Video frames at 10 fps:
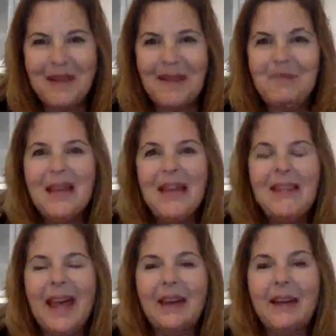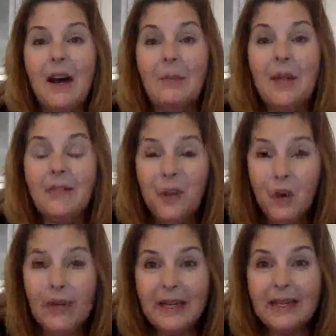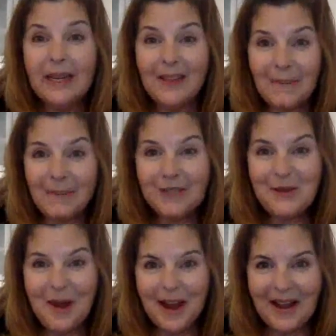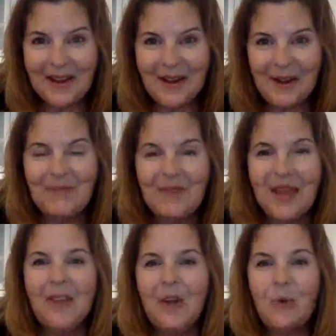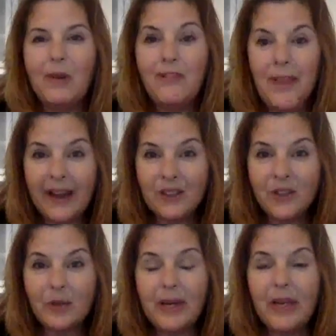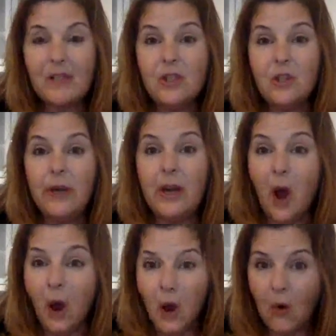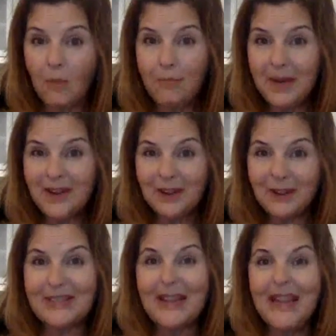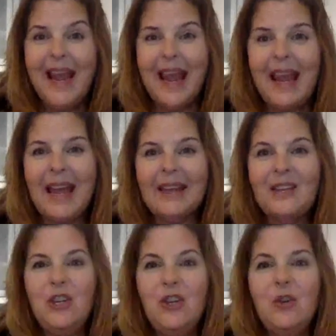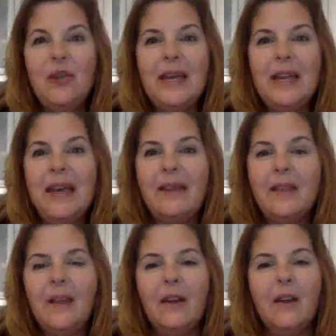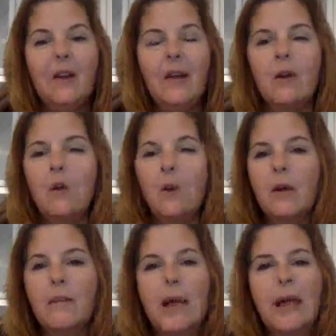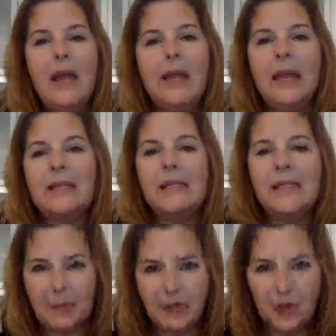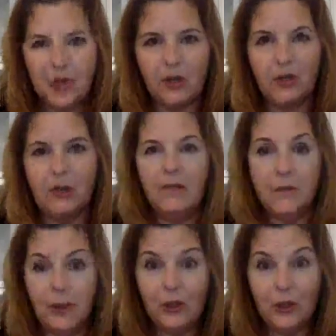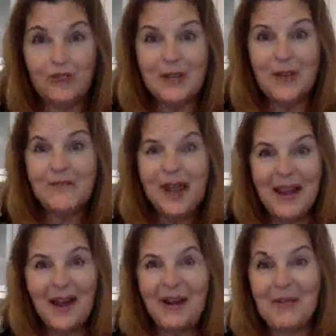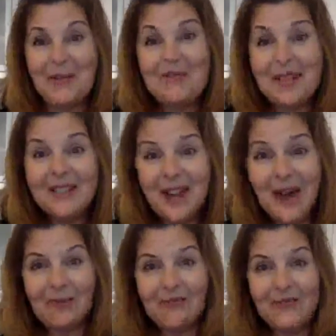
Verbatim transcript: me that um, if you're in columbus ohio the refectory is doing home meals and you can get their gourmet, exceptional foods um, to go.